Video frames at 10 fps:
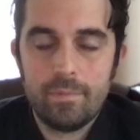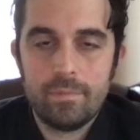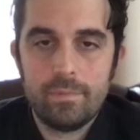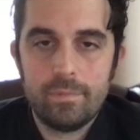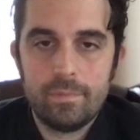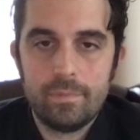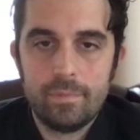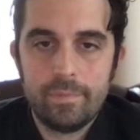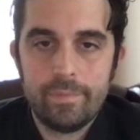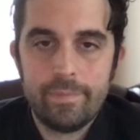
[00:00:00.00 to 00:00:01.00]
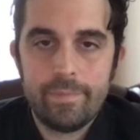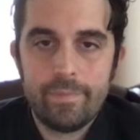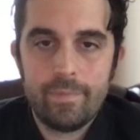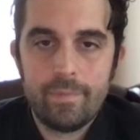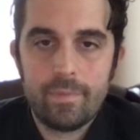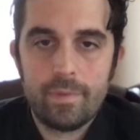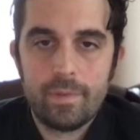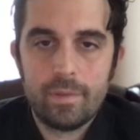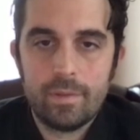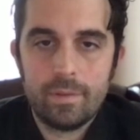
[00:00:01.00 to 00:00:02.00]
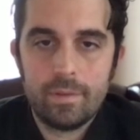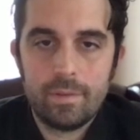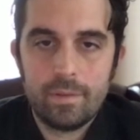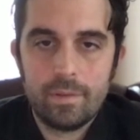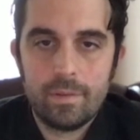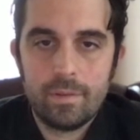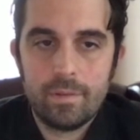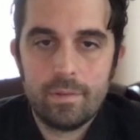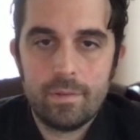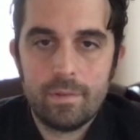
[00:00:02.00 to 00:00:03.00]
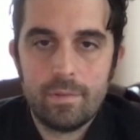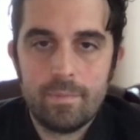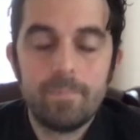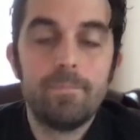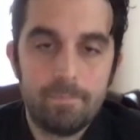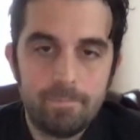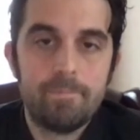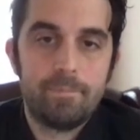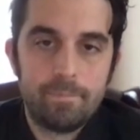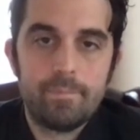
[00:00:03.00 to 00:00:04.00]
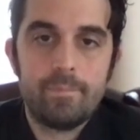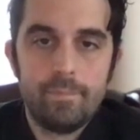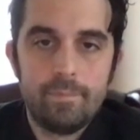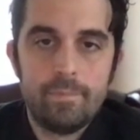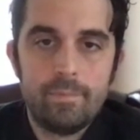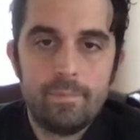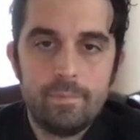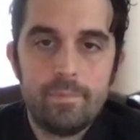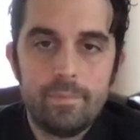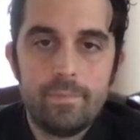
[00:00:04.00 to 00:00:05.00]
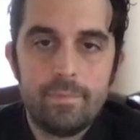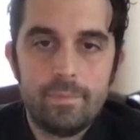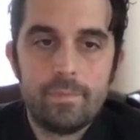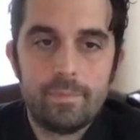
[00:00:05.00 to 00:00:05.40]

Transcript: This person isn't speaking.